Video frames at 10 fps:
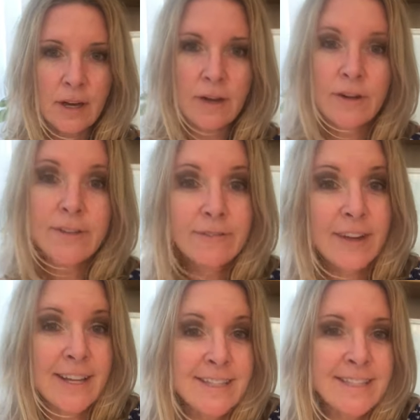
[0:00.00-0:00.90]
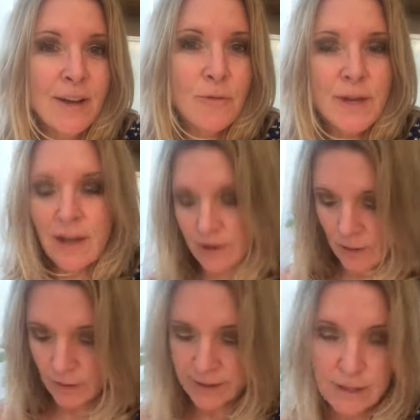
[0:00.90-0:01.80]
All right, friends, we are
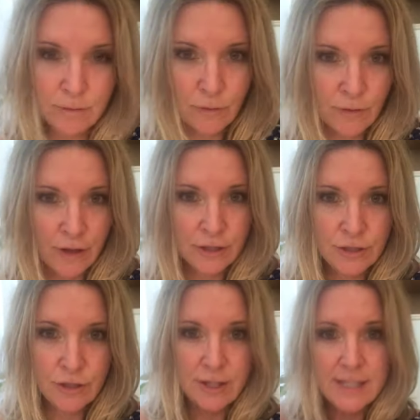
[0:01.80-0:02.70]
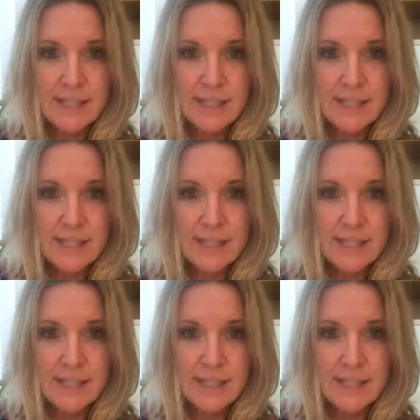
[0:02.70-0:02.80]
going to move on to the